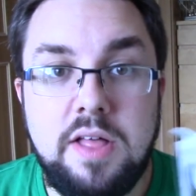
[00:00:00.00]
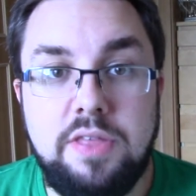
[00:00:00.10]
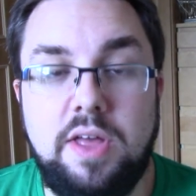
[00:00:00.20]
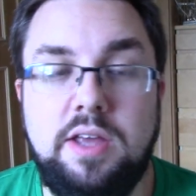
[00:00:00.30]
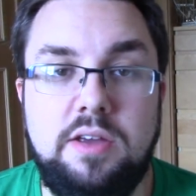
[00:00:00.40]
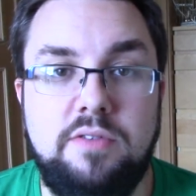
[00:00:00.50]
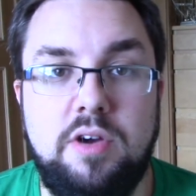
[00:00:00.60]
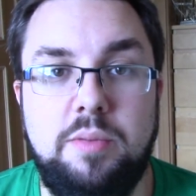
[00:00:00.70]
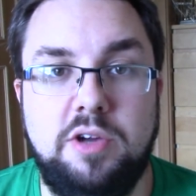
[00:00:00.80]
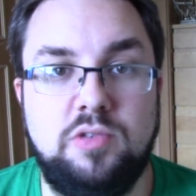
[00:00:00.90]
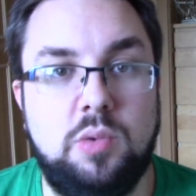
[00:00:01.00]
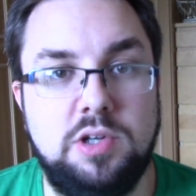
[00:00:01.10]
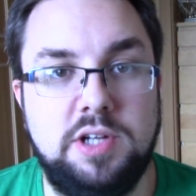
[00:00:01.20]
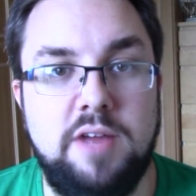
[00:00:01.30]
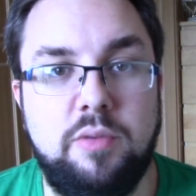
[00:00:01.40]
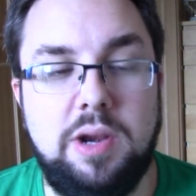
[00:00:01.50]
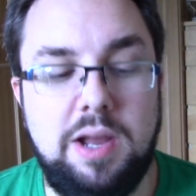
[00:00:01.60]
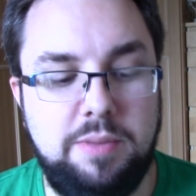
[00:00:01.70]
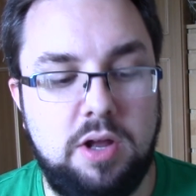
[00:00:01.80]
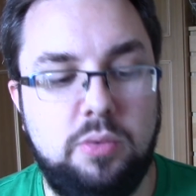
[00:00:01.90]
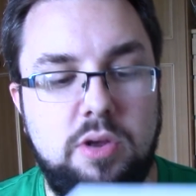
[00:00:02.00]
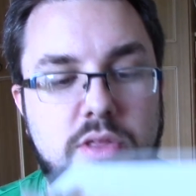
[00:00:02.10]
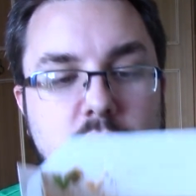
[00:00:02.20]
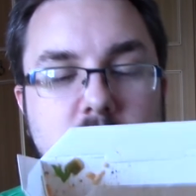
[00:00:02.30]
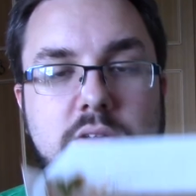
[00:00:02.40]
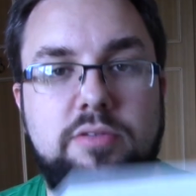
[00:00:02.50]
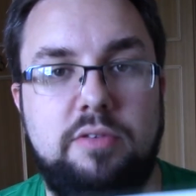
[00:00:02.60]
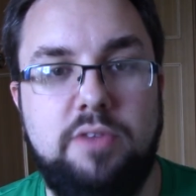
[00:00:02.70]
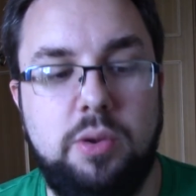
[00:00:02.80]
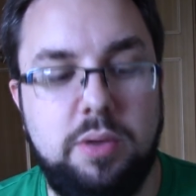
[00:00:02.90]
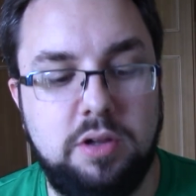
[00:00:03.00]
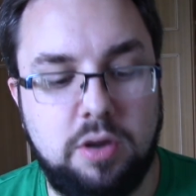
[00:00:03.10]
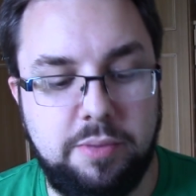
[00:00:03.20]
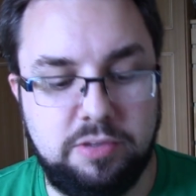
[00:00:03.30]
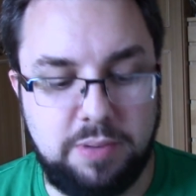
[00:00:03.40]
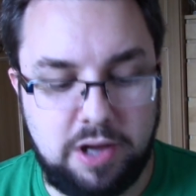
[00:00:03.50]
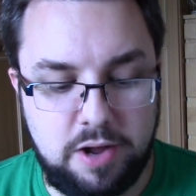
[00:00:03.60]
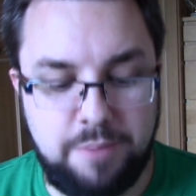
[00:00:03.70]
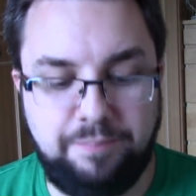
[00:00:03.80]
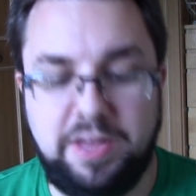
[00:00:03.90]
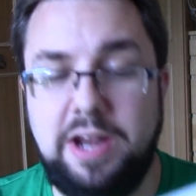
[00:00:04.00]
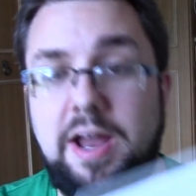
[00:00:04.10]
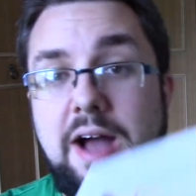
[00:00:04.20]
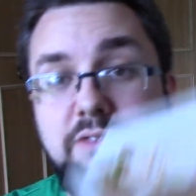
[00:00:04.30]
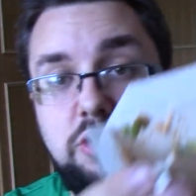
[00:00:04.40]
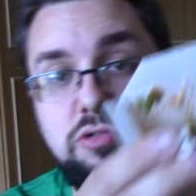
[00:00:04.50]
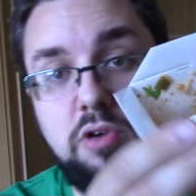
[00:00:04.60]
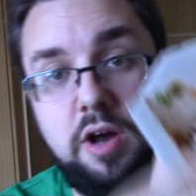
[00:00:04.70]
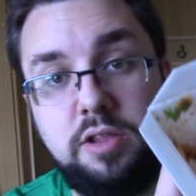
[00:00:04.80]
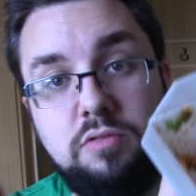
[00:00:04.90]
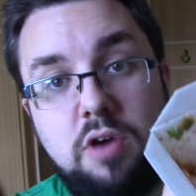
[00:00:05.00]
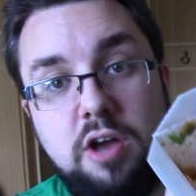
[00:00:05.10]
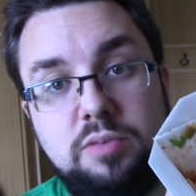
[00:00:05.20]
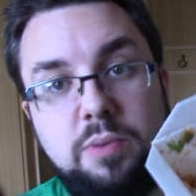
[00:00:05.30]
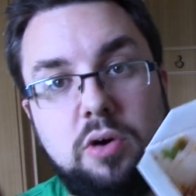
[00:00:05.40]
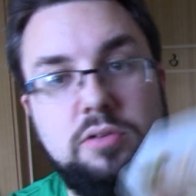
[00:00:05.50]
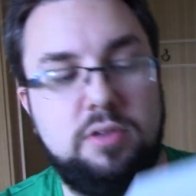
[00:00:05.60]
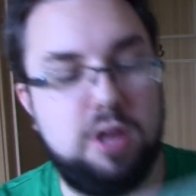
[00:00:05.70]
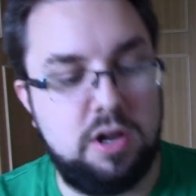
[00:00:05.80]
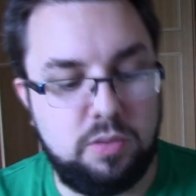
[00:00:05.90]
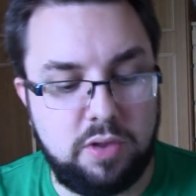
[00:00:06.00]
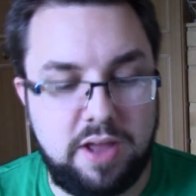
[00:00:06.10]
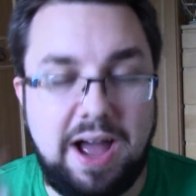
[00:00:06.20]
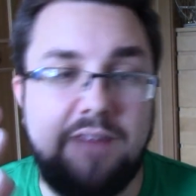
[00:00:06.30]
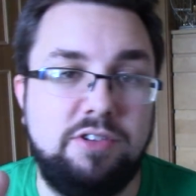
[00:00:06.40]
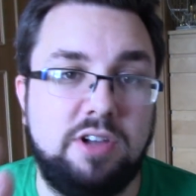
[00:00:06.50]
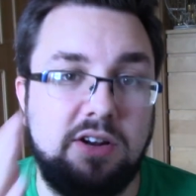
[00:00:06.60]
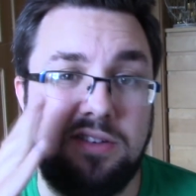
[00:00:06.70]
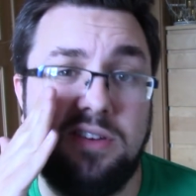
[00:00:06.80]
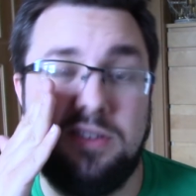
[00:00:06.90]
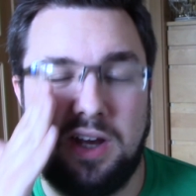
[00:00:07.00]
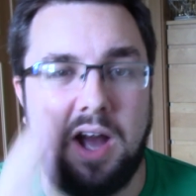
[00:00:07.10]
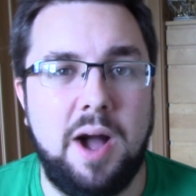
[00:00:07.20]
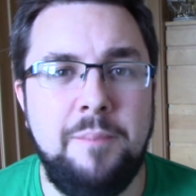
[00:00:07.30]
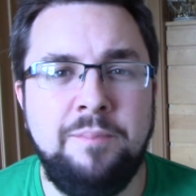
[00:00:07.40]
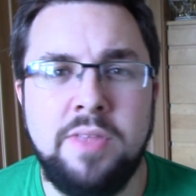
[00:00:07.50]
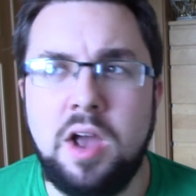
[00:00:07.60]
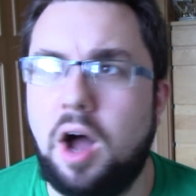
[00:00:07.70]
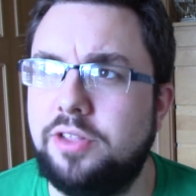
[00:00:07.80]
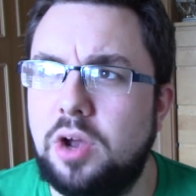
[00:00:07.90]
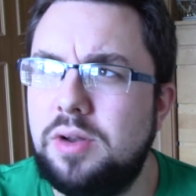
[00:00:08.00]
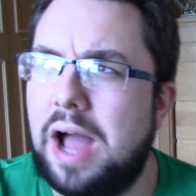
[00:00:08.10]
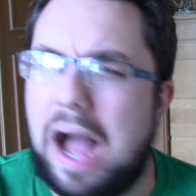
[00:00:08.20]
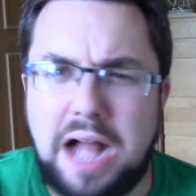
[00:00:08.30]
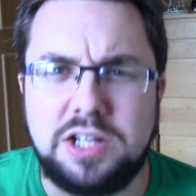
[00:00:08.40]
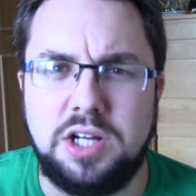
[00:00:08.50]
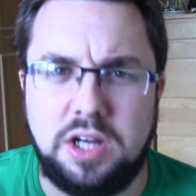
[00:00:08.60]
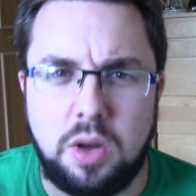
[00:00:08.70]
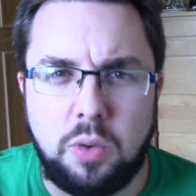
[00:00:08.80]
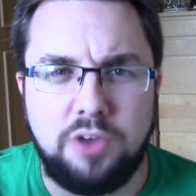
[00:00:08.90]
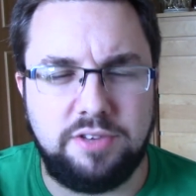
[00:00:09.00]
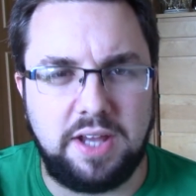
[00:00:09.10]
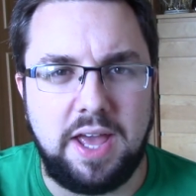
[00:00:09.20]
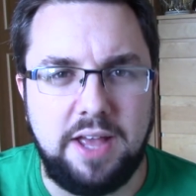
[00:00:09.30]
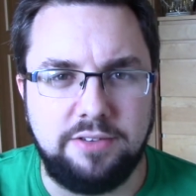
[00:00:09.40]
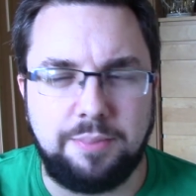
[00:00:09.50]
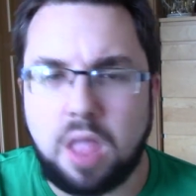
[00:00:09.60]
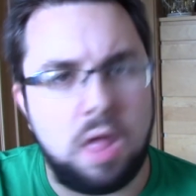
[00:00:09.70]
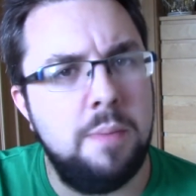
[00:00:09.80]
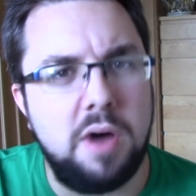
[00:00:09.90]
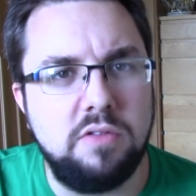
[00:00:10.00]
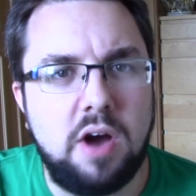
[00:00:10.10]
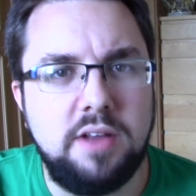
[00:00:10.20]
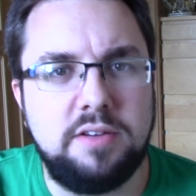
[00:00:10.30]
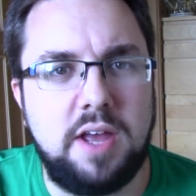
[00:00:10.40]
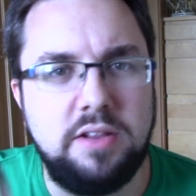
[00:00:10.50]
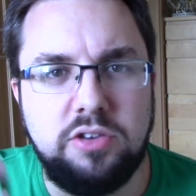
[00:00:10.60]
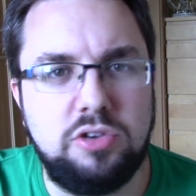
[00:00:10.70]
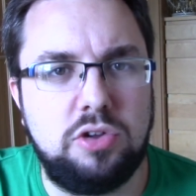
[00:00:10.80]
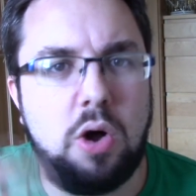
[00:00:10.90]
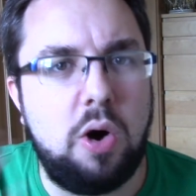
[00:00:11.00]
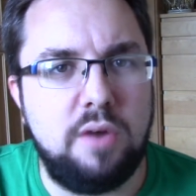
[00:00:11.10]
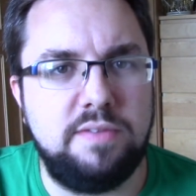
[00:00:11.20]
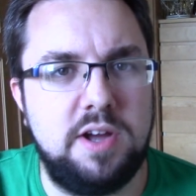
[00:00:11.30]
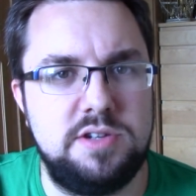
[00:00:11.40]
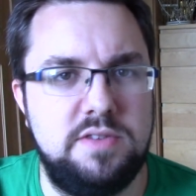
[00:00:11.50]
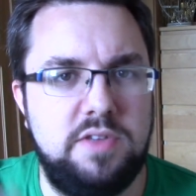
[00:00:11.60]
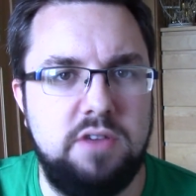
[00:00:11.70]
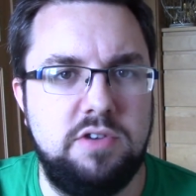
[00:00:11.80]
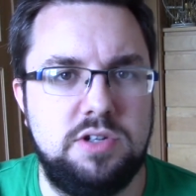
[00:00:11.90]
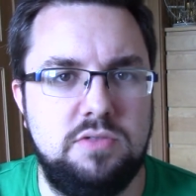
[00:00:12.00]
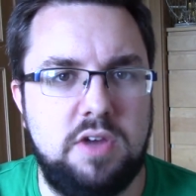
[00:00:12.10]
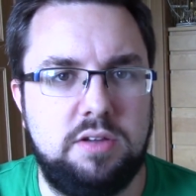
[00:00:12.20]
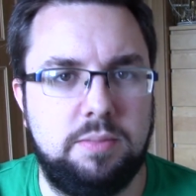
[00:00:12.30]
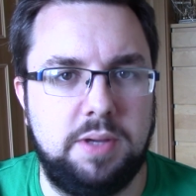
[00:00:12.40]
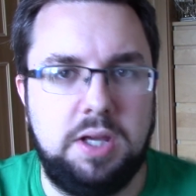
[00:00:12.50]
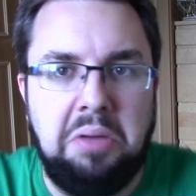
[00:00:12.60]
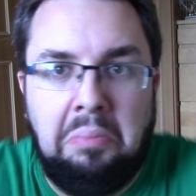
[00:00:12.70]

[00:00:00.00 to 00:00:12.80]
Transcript: Thank you very much for watching everyone. Let me know what you thought of this review in the comments below. And have you tried the rice box? The only one that I haven't done is a zinger. I don't actually know what a zinger is. Am I right in saying that it's just a hot version of the original recipe?